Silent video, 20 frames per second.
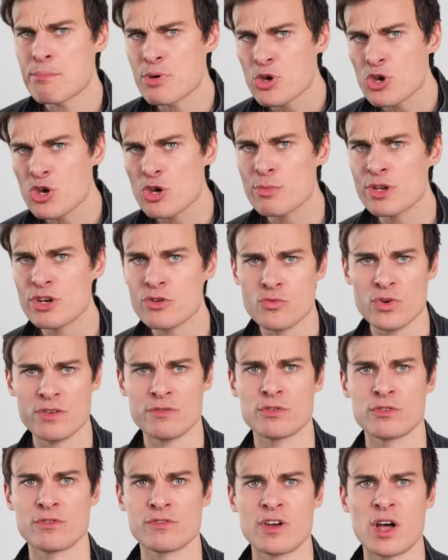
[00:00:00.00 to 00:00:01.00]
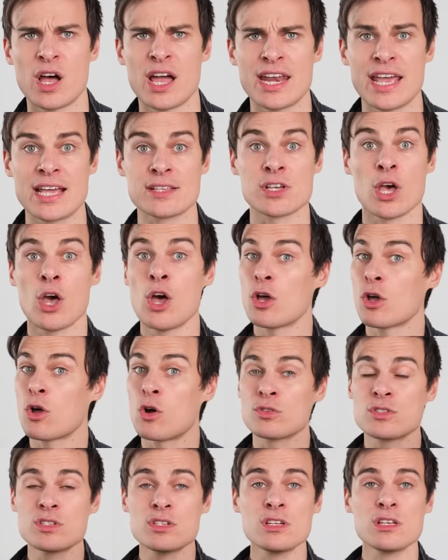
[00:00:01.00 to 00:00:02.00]
permanent river of finance,
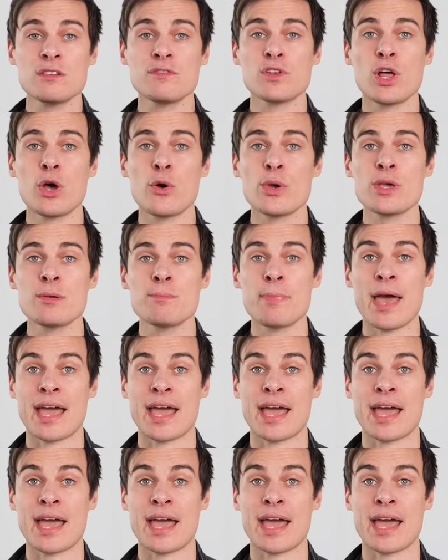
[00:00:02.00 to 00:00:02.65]
constantly flowing,